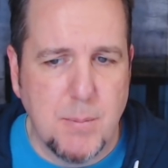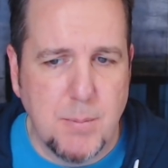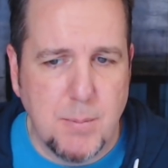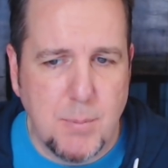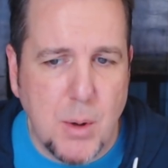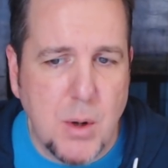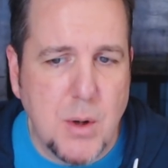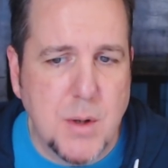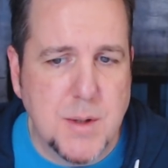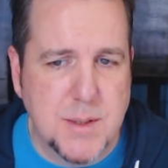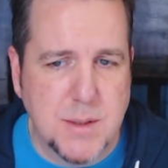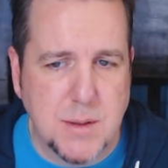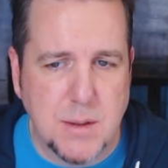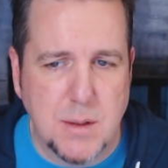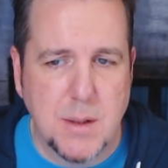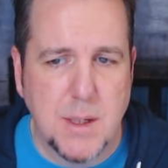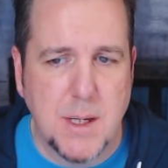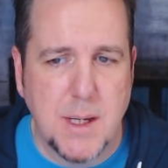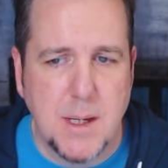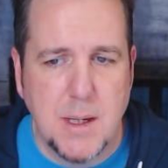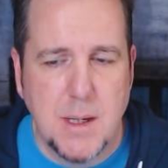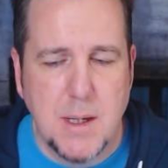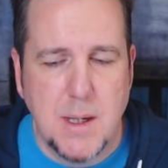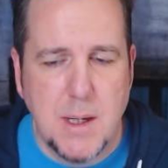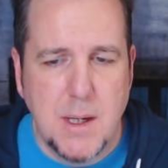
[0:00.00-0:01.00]

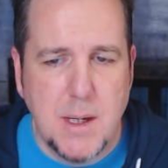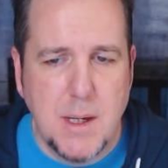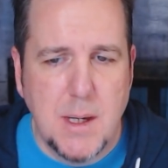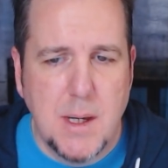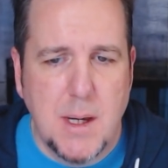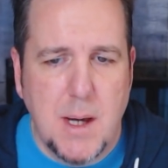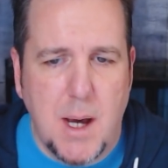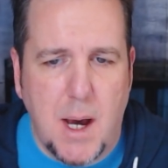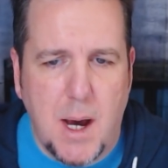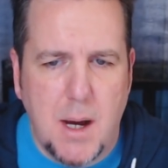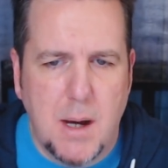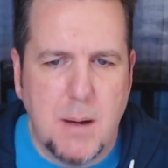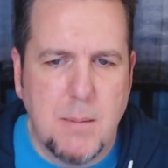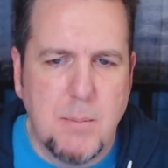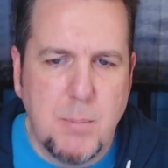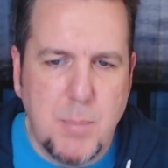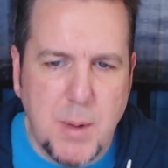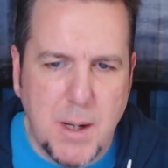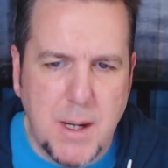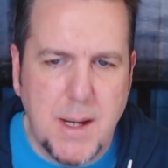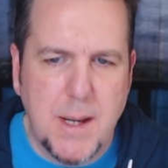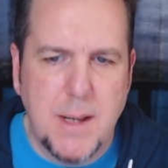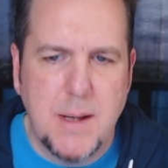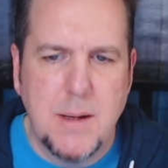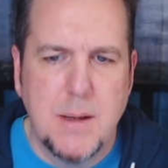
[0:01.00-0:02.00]
personally. Um,
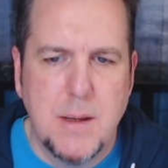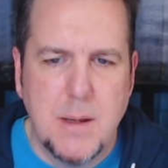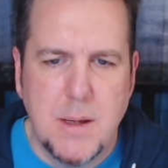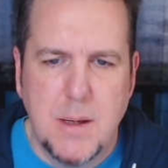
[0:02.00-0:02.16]
but